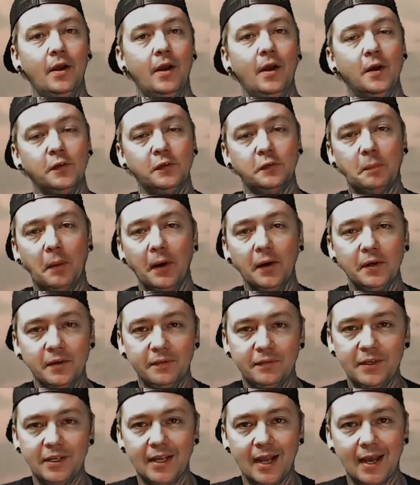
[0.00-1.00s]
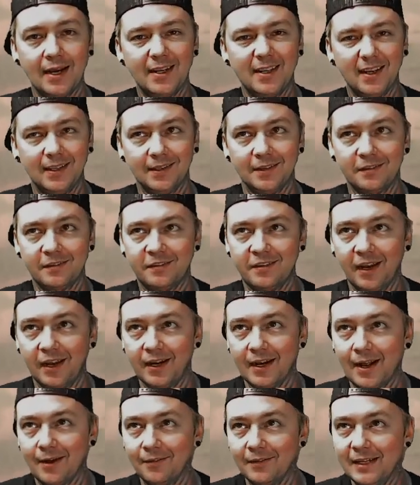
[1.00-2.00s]
Spark it if you got it, and let's check it
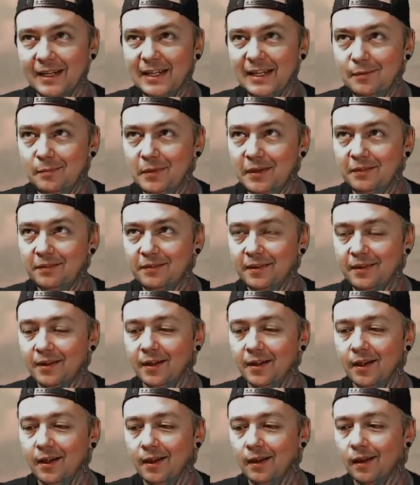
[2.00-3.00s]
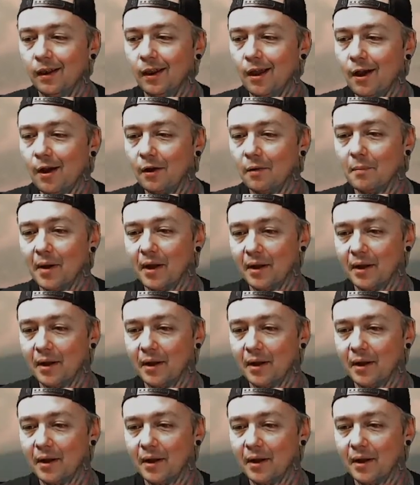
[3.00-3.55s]
out. Nini Music, Longma.